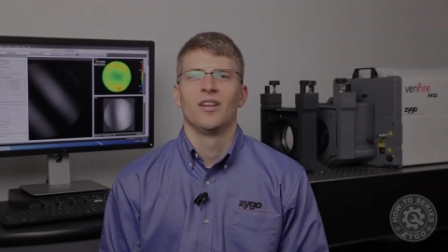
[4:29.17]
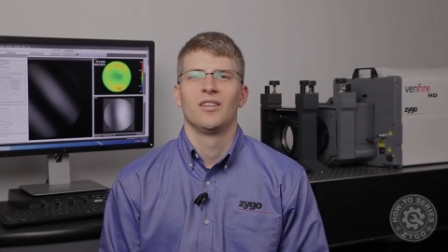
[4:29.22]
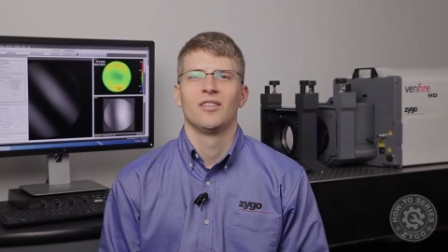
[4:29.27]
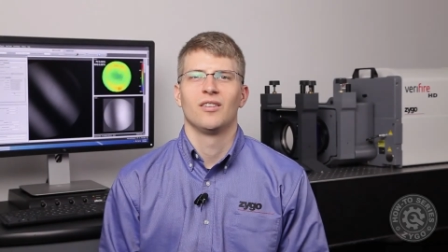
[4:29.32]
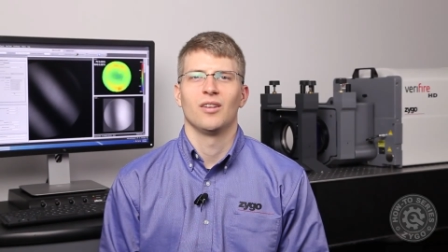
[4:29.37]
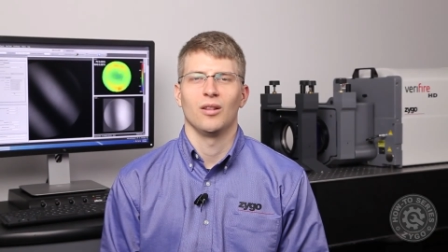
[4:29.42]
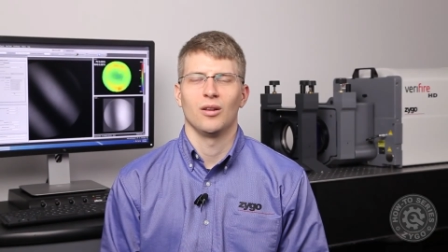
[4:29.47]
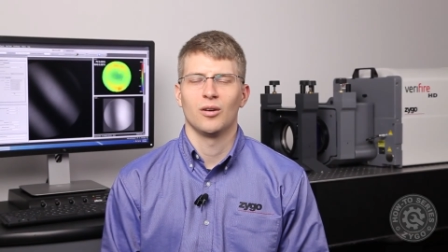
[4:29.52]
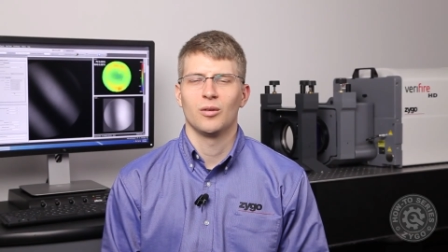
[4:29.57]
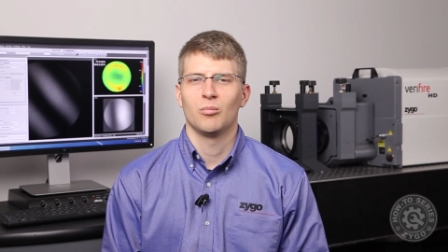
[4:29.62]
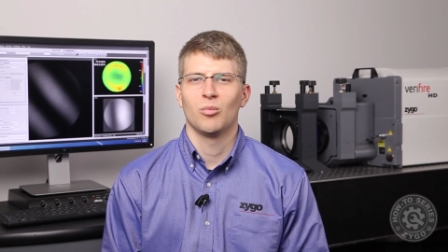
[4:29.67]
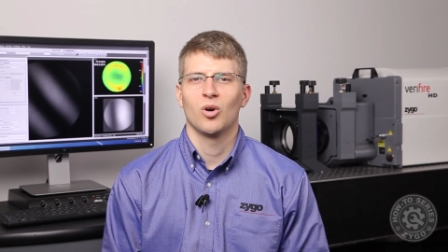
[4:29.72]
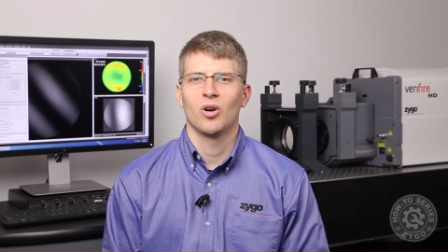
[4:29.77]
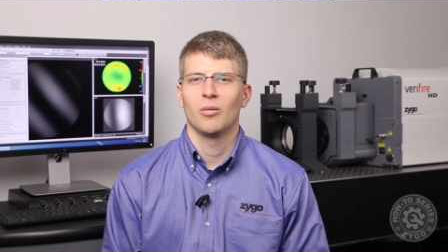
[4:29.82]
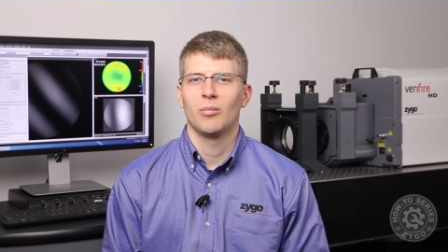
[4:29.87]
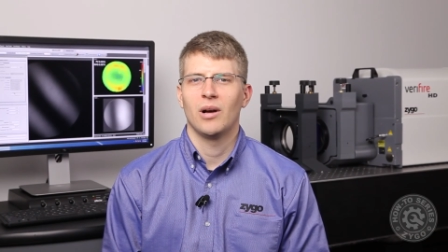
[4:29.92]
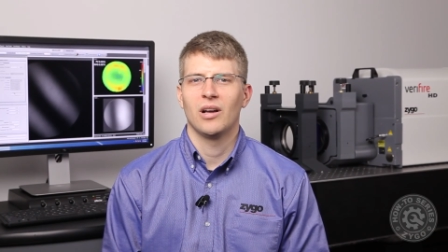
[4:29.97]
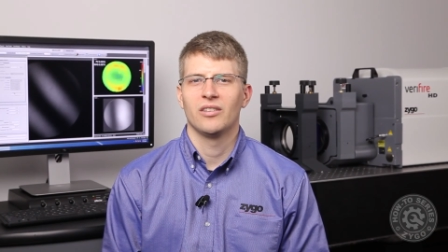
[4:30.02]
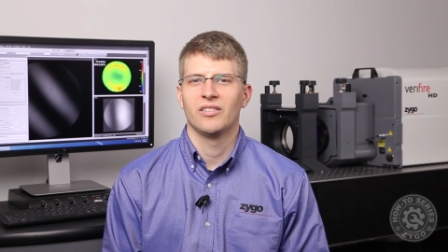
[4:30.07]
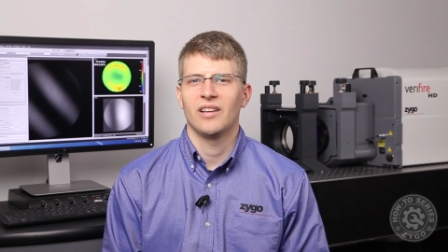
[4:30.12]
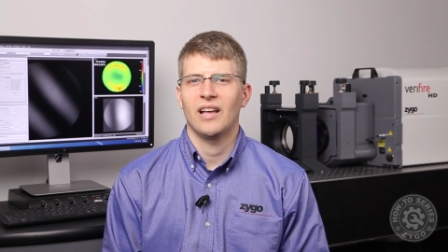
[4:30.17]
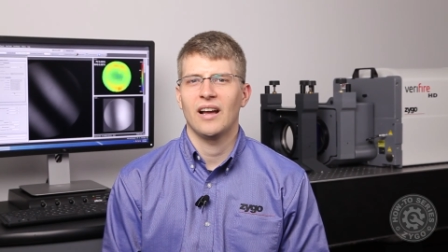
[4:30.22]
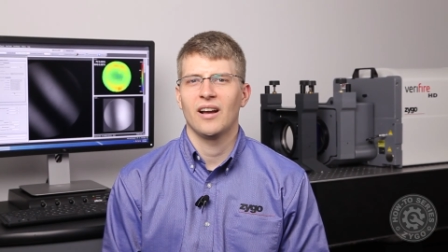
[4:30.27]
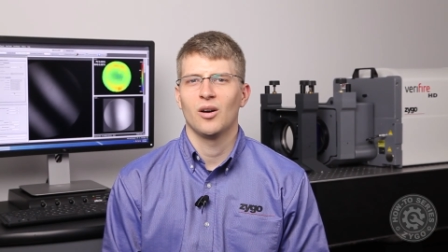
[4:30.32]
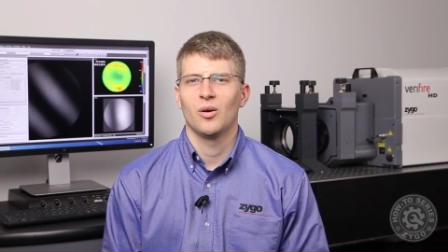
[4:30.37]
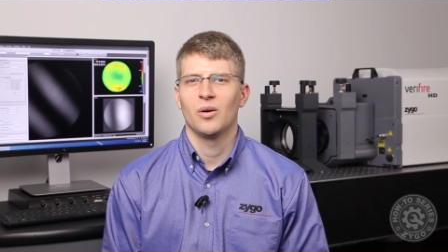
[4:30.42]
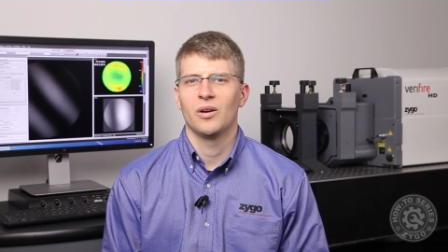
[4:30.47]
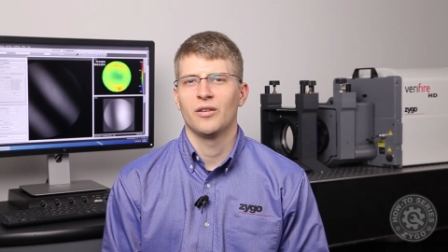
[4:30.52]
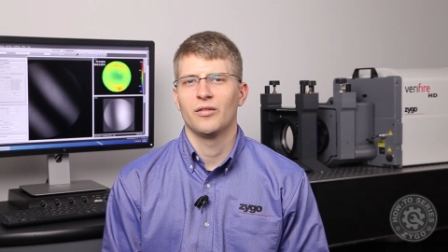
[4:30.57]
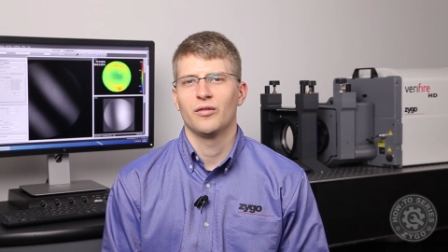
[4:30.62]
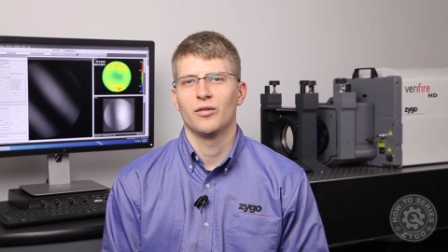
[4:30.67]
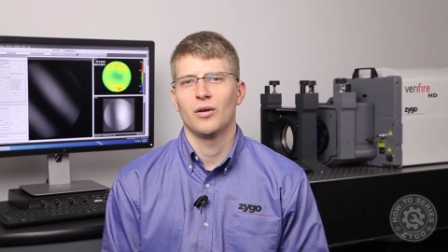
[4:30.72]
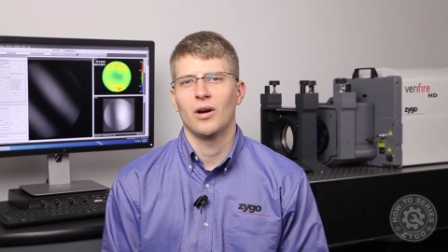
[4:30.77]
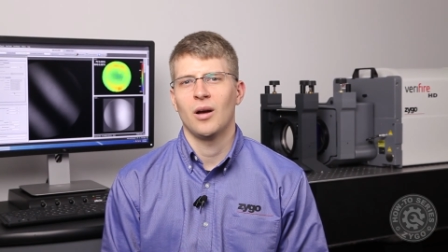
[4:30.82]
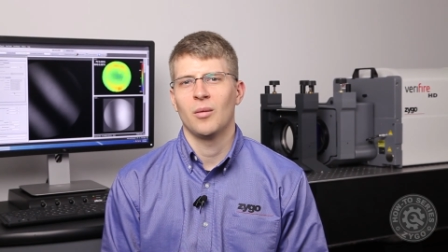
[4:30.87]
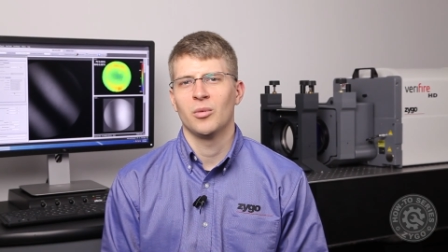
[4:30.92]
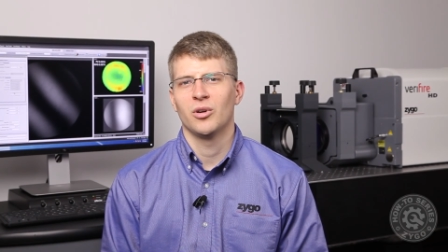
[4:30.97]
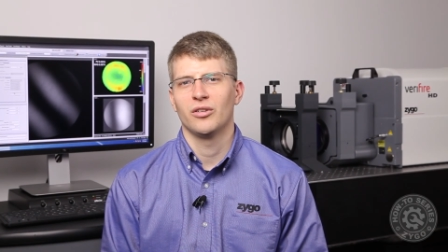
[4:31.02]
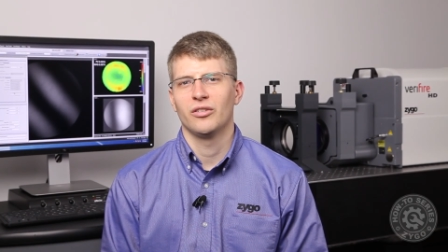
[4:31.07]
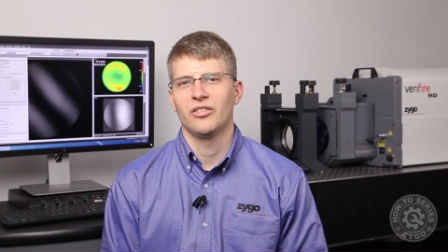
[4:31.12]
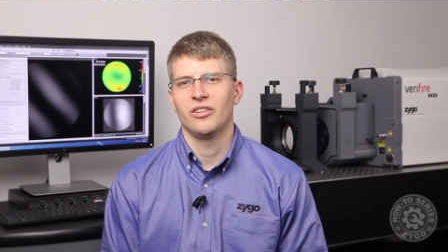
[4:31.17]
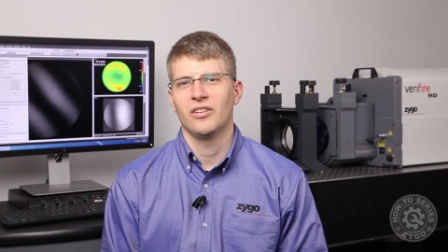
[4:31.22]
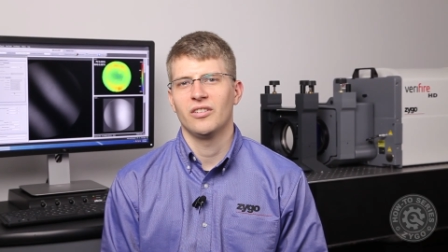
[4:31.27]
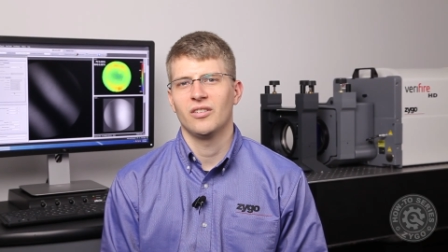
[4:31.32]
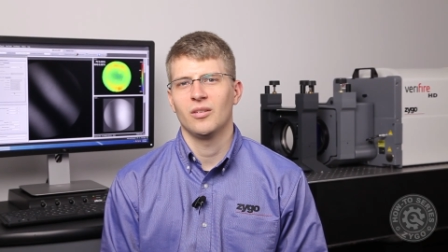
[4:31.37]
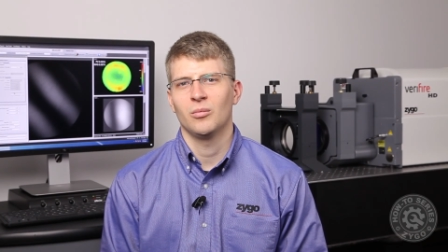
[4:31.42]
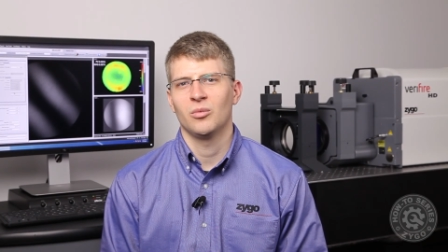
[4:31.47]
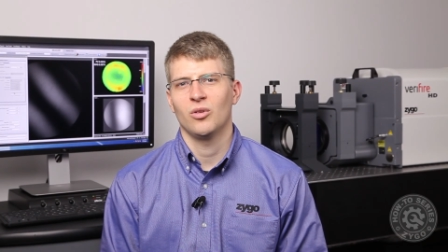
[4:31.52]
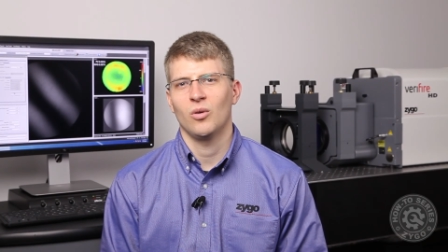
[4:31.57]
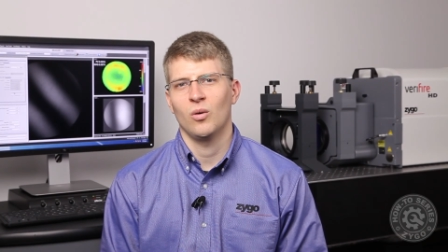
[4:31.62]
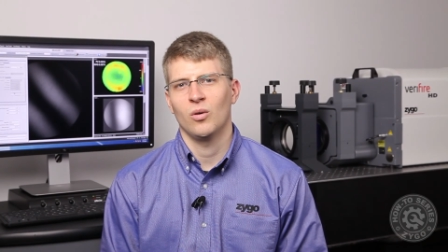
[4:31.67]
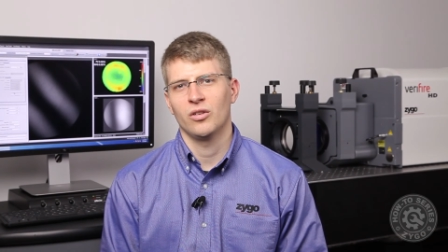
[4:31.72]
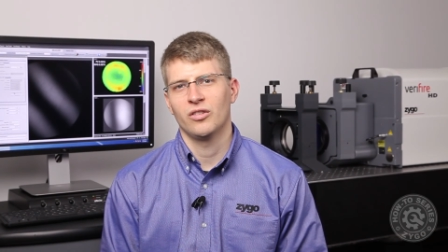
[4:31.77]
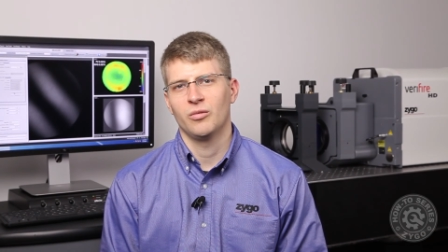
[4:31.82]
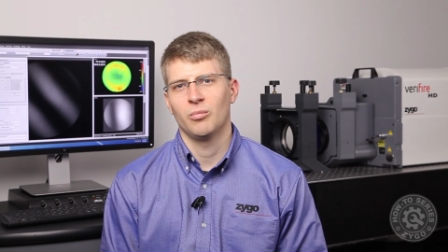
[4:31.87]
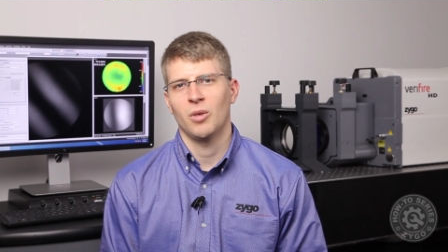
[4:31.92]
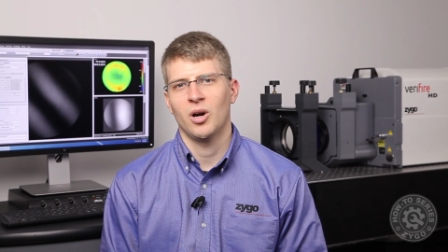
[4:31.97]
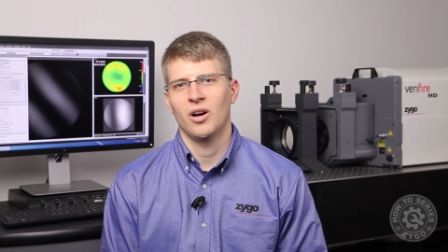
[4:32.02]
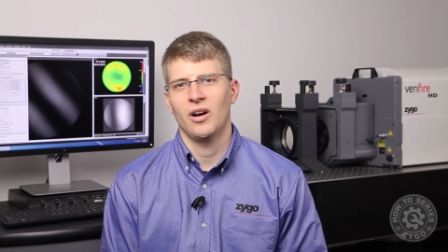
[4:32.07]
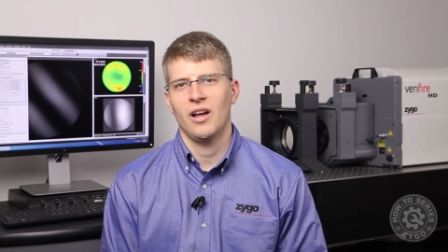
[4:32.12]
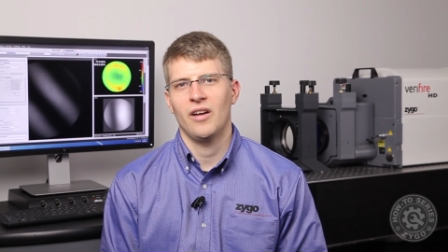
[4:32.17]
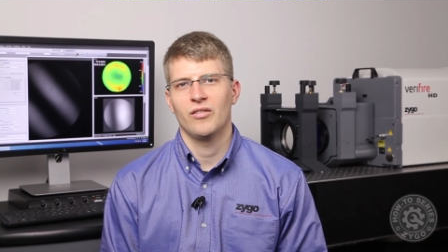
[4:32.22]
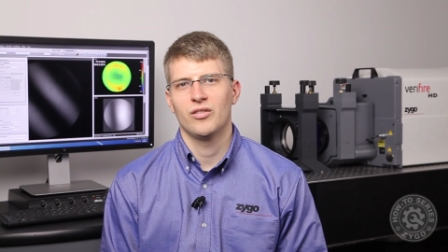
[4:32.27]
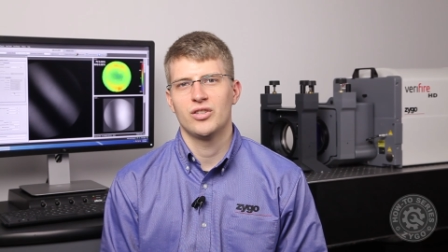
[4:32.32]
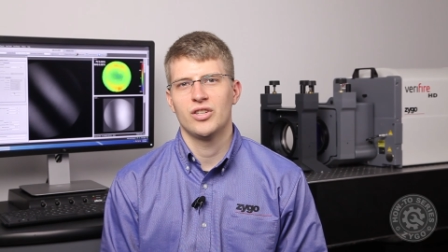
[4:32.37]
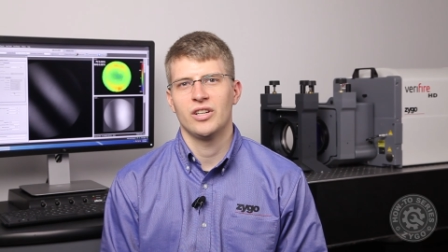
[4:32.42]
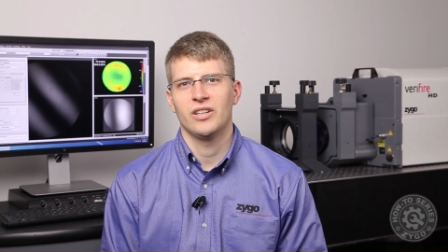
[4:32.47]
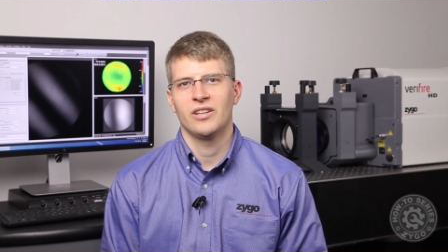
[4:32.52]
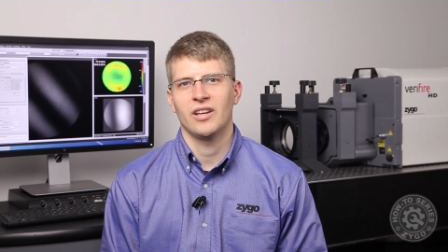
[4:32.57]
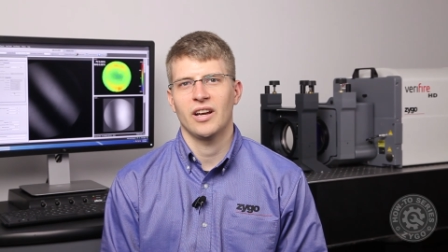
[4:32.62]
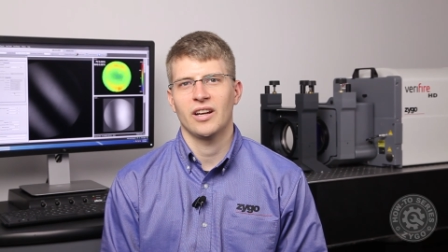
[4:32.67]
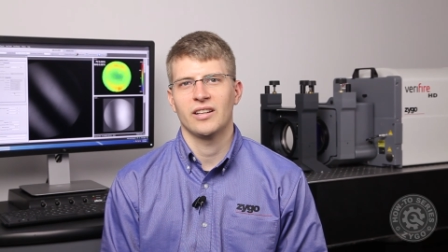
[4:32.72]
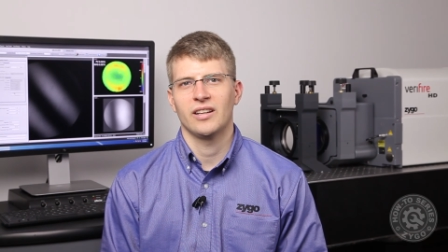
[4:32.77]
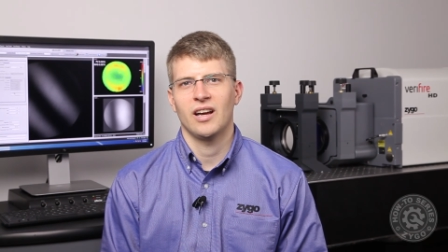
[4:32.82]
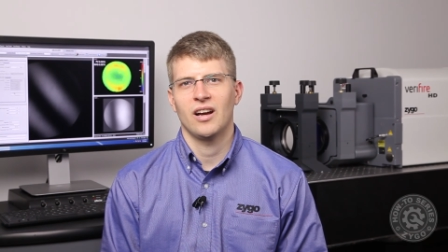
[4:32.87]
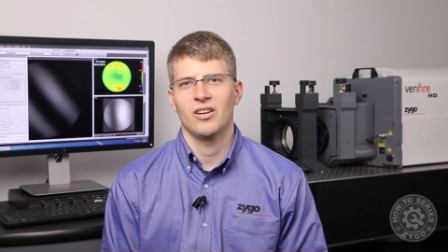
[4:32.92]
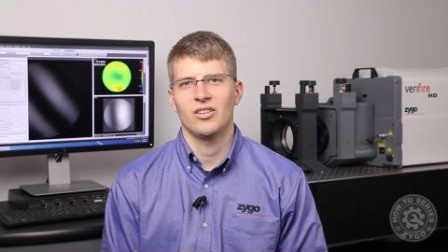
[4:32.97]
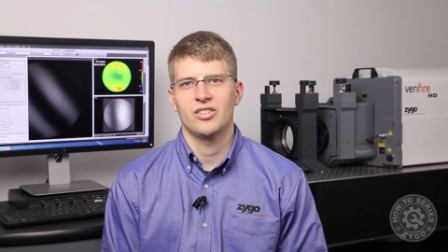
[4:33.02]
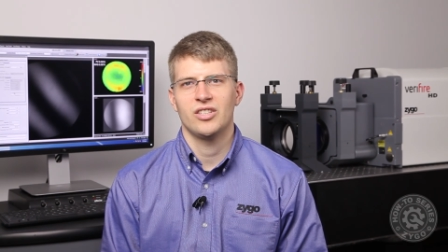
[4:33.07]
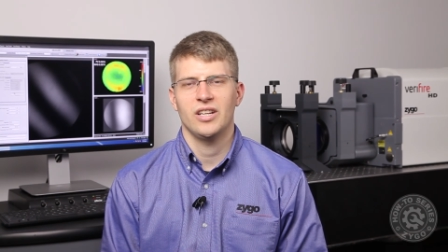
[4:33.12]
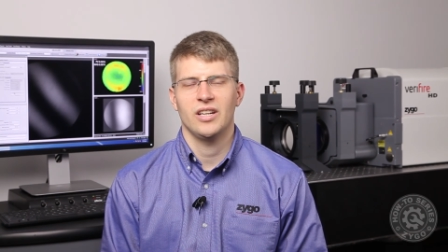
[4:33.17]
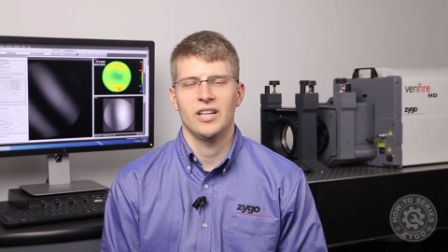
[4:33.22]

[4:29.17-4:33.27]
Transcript: To learn more about Zygo interferometer systems or Smart Averaging technology,